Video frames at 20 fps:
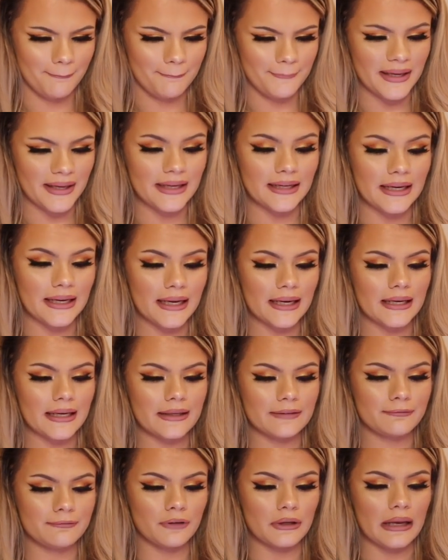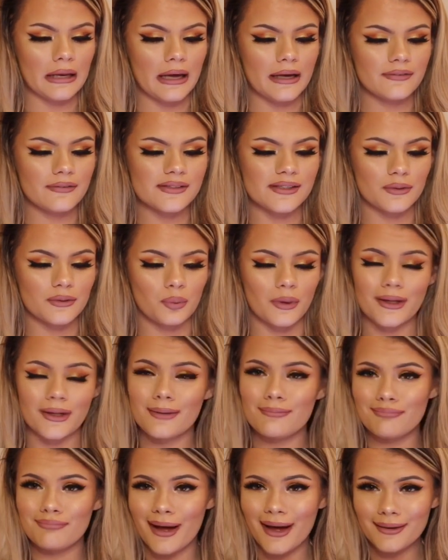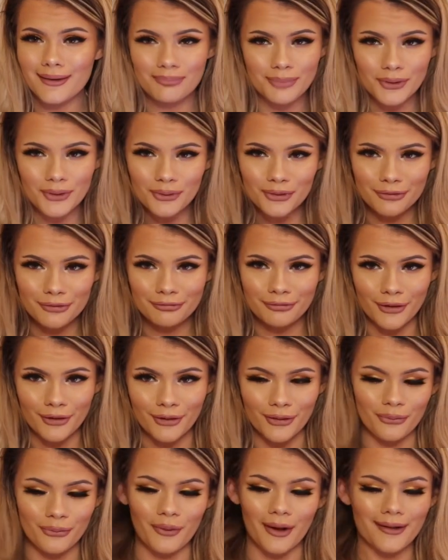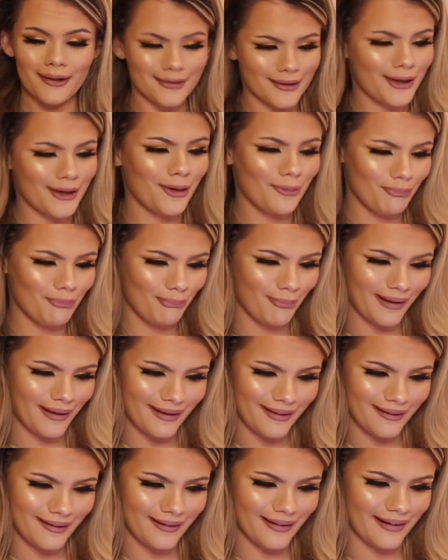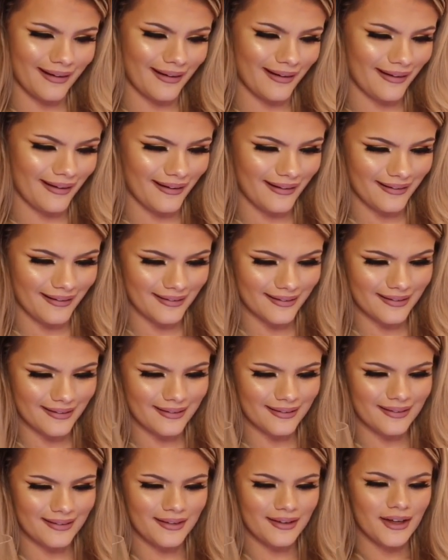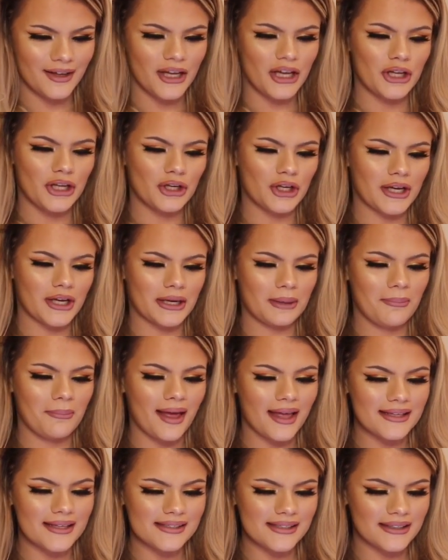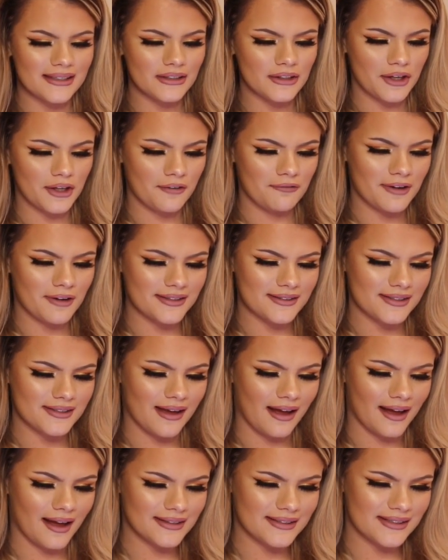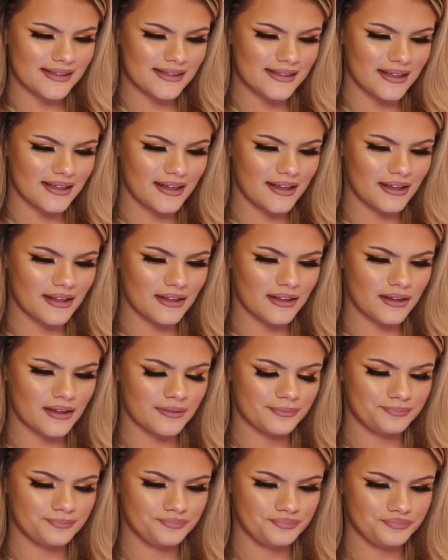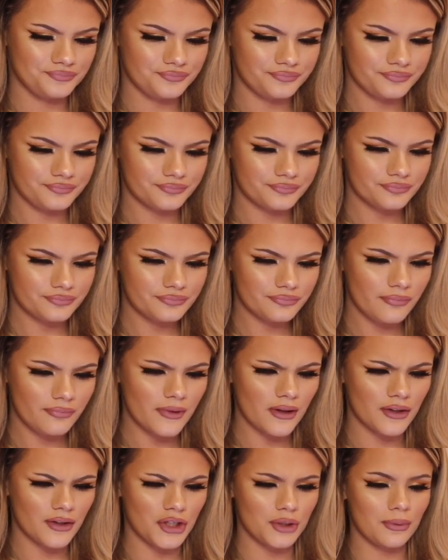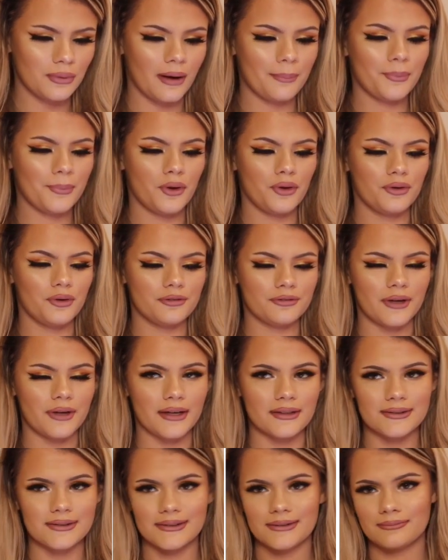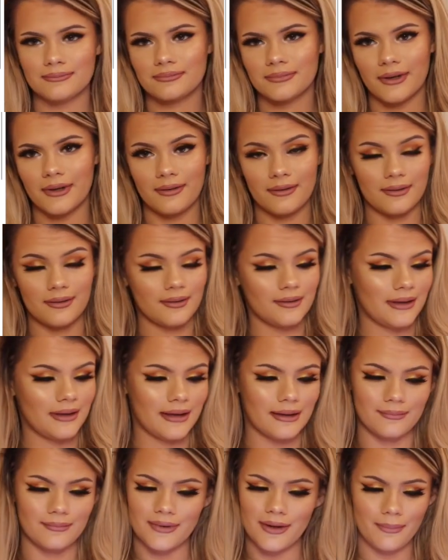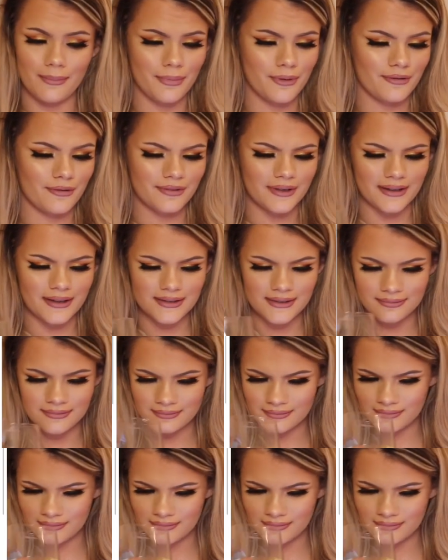Big Nick for life said, welcome back, beautiful. Welcome back. Looking amazing, looking fantastic. You are perfect. Girl, I am not perfect.